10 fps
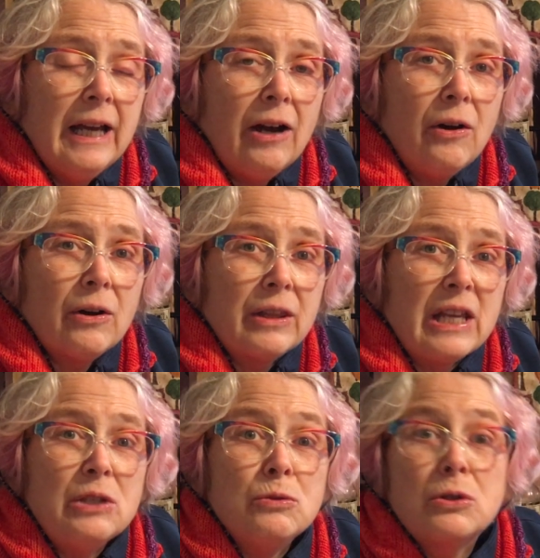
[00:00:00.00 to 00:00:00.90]
or they
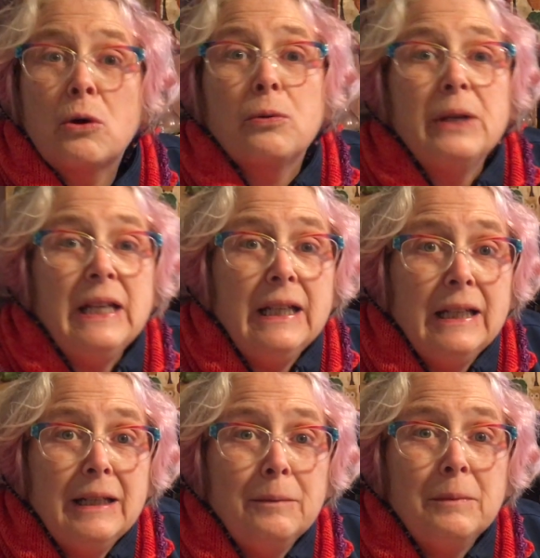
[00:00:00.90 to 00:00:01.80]
use
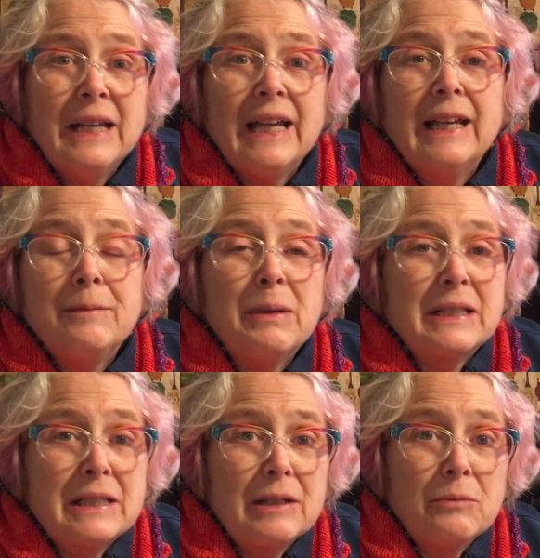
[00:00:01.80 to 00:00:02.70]
cream
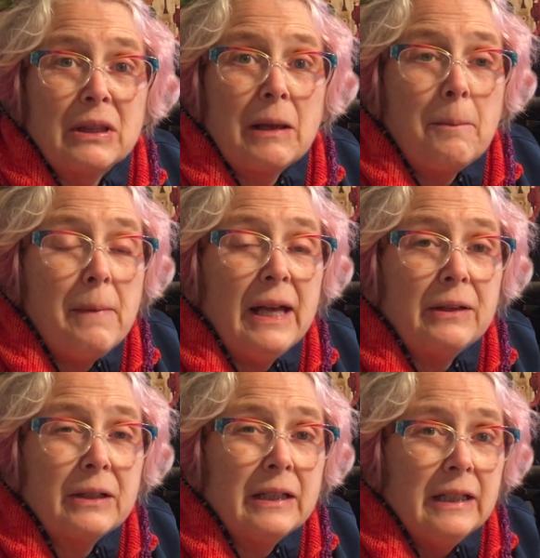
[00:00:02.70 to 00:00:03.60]
mixed in with the
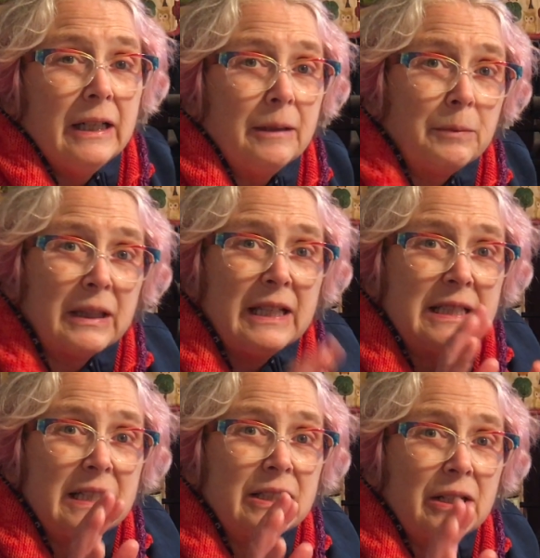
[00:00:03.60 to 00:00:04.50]
milk, but this
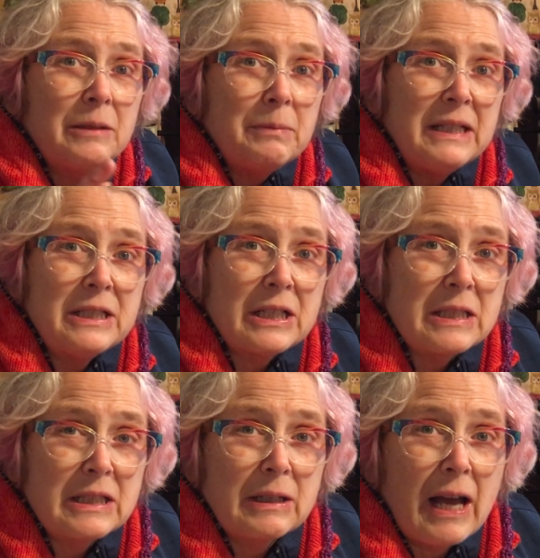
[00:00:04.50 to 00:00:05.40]
is going to be
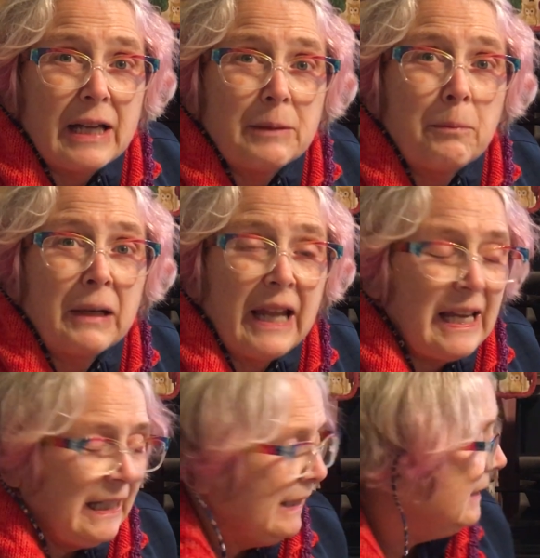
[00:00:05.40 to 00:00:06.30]
just kind of
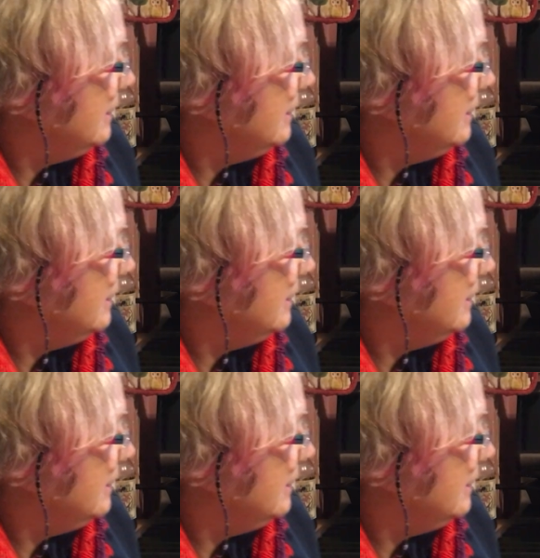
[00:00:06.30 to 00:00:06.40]
plain.